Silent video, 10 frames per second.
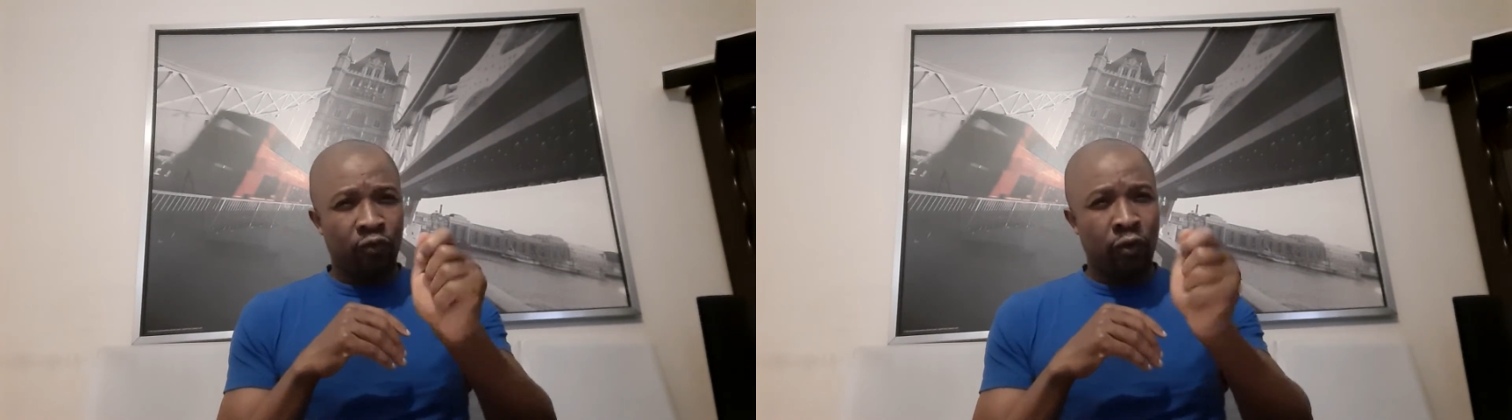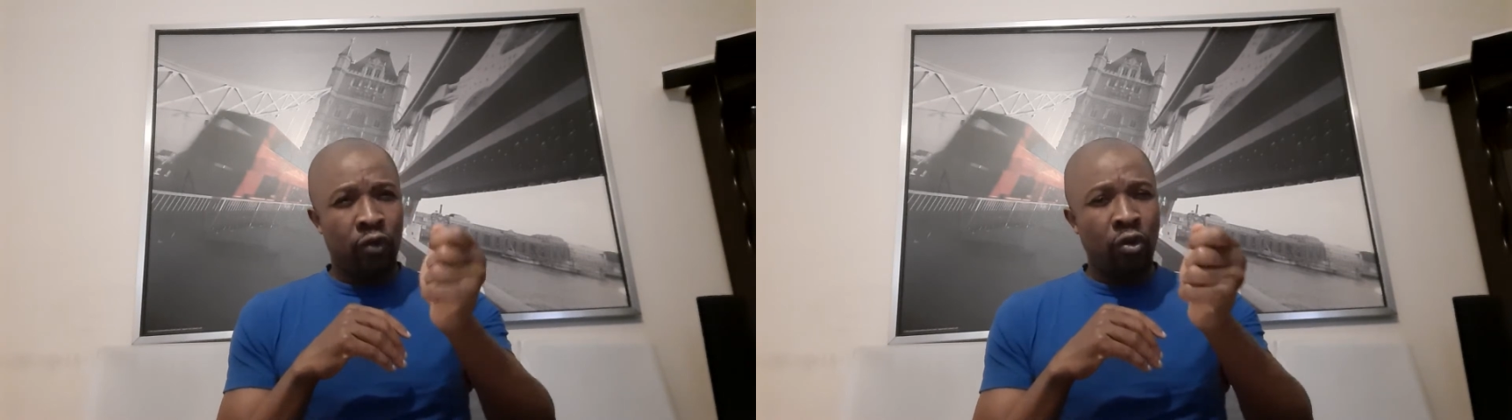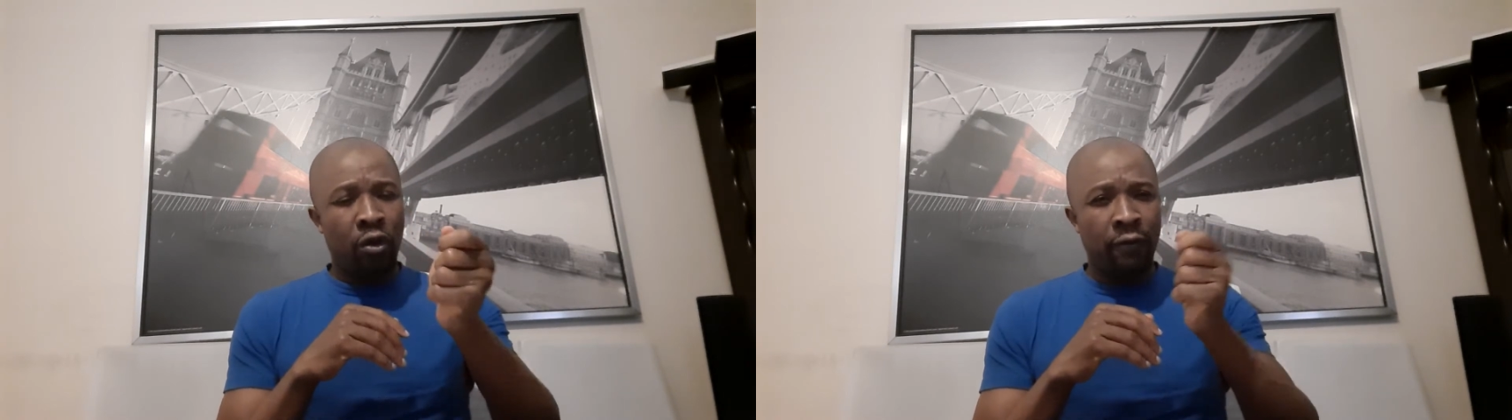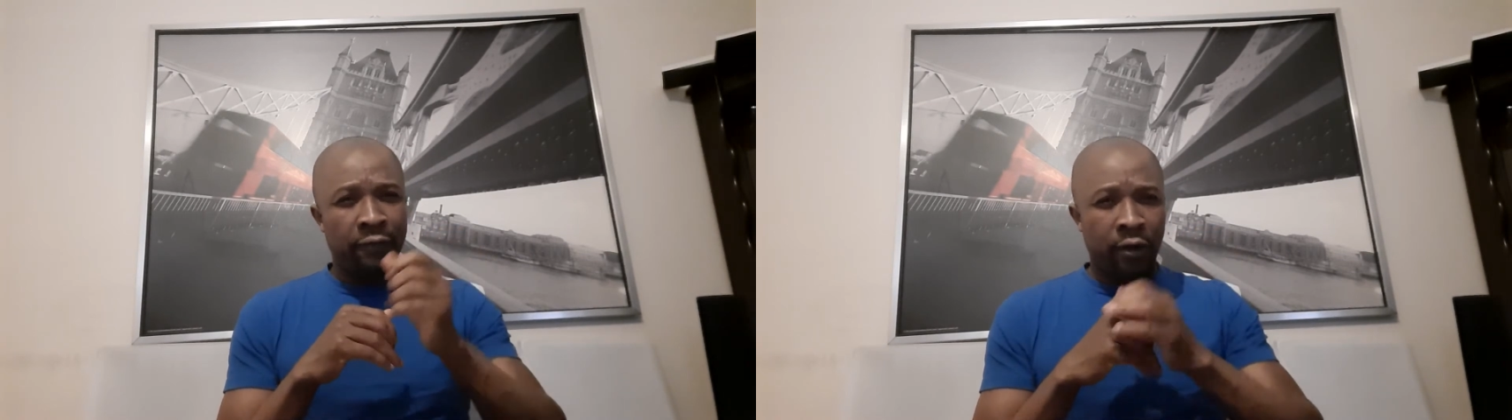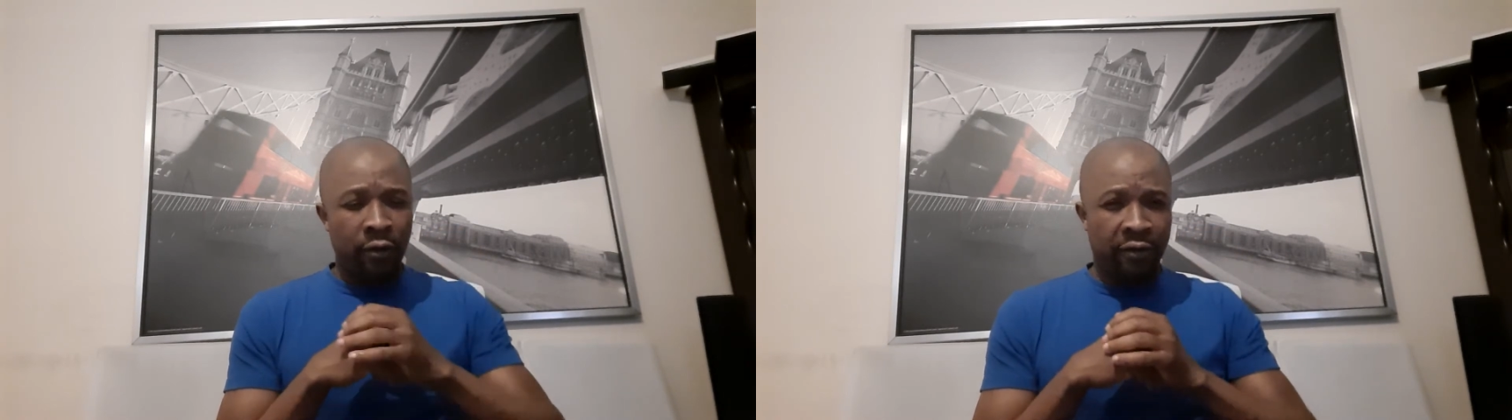to the door
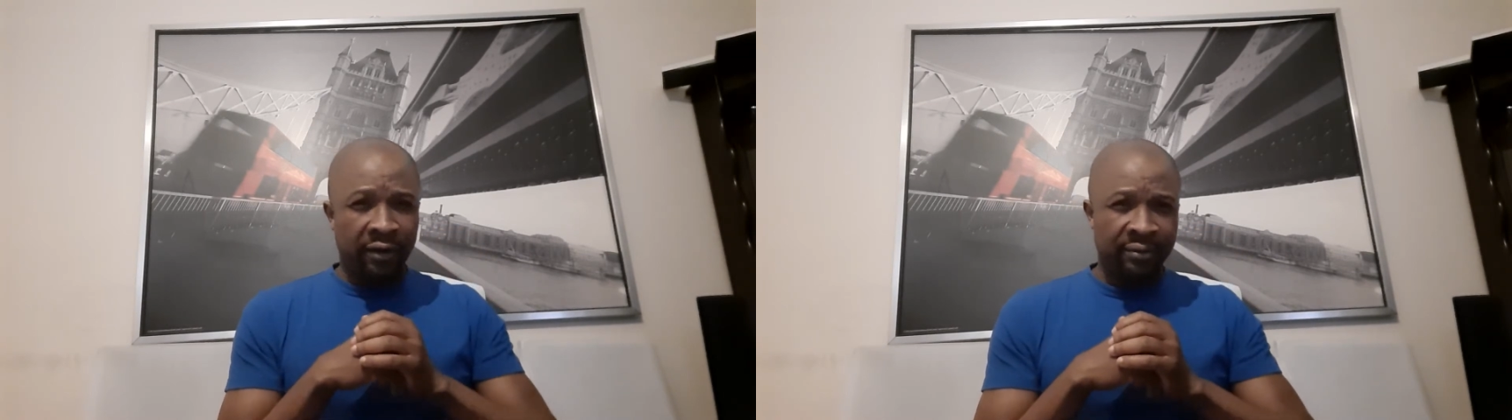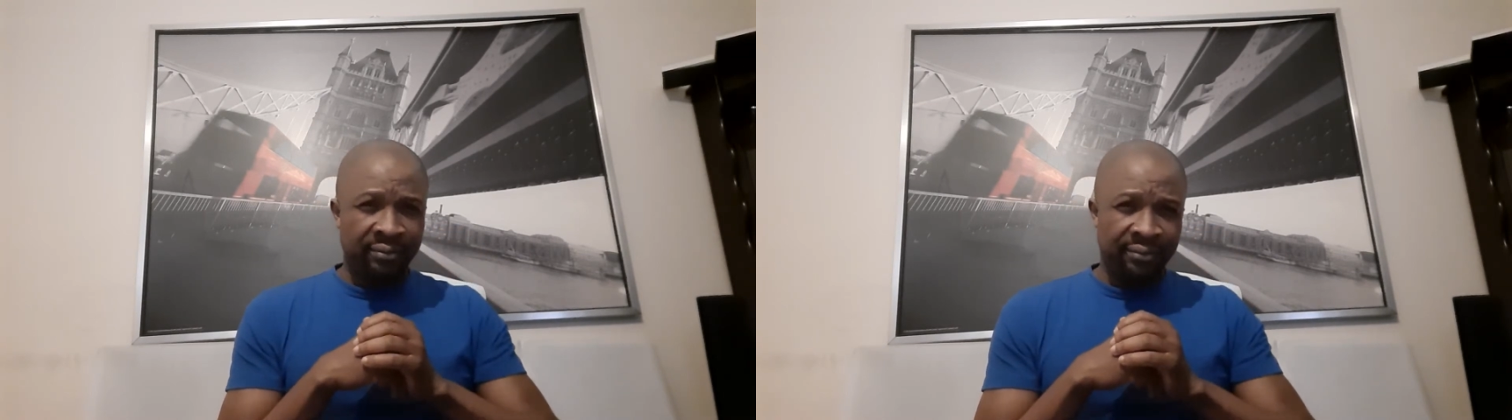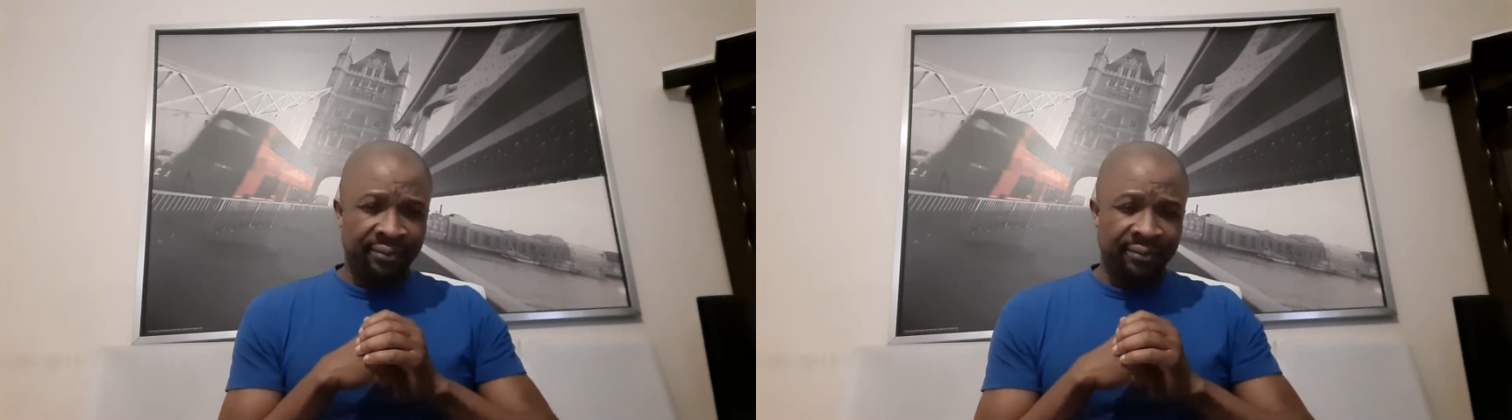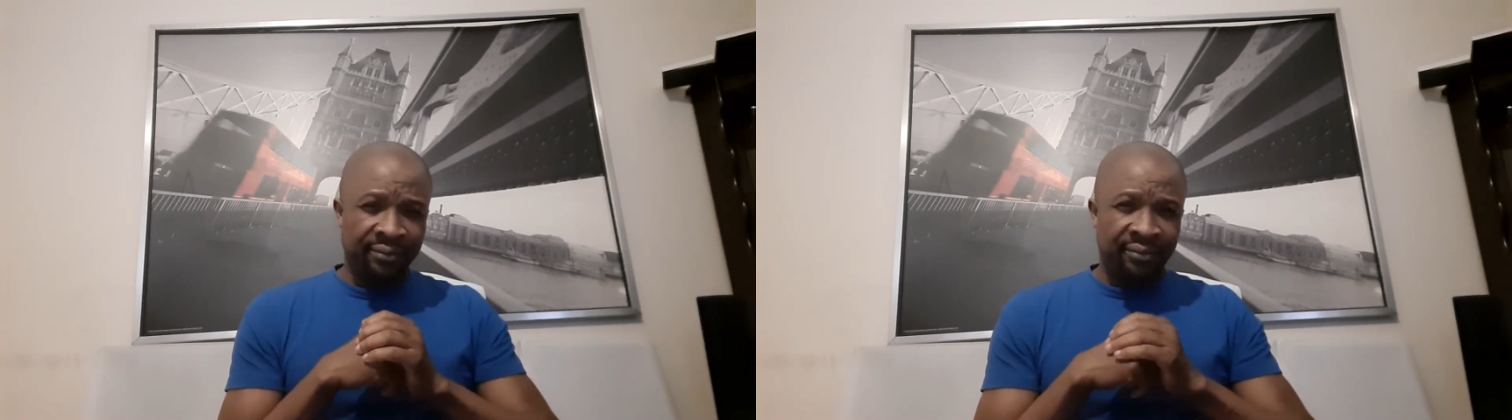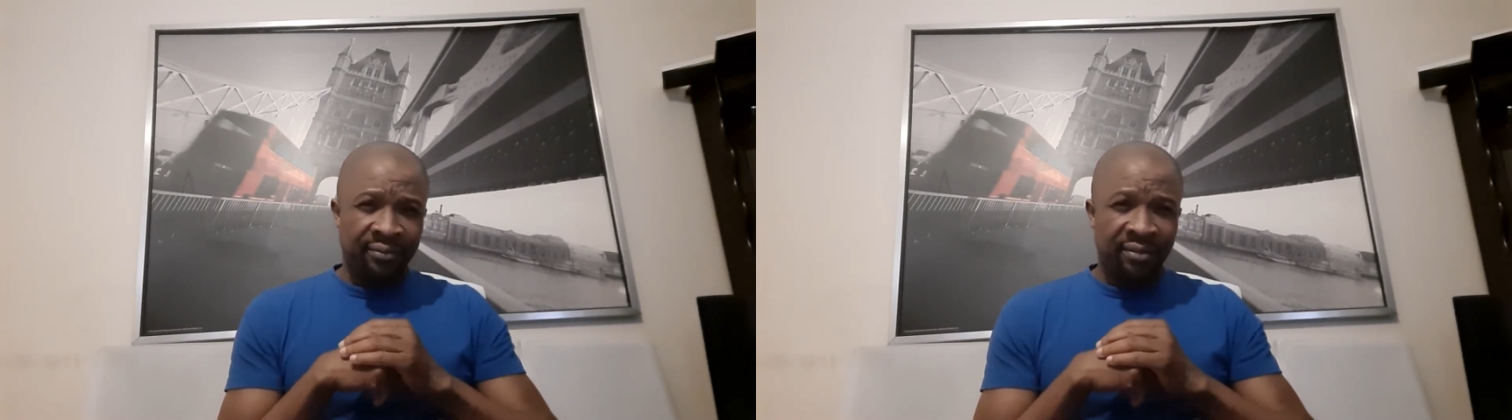of glory.
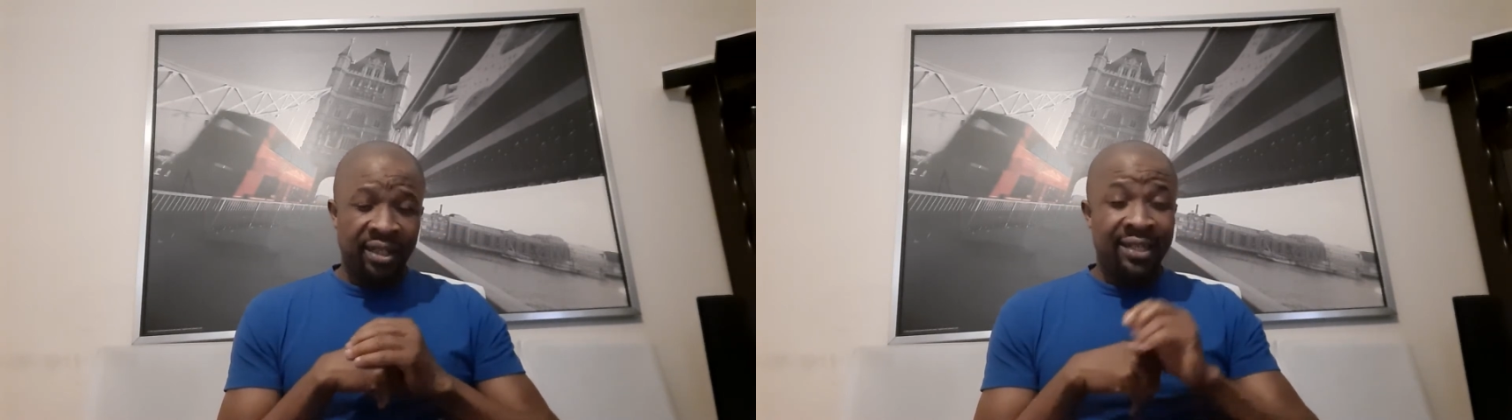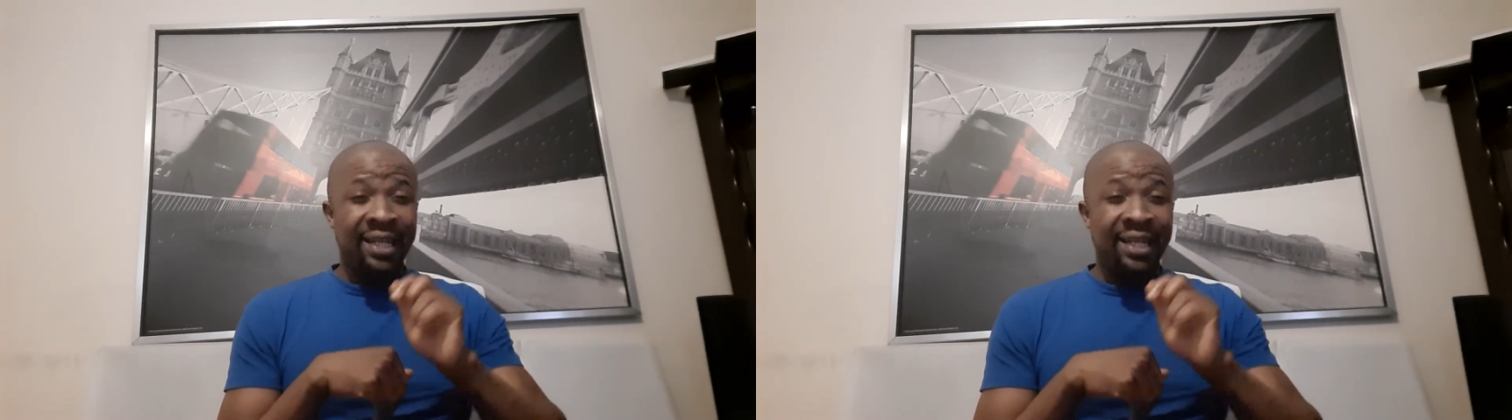It's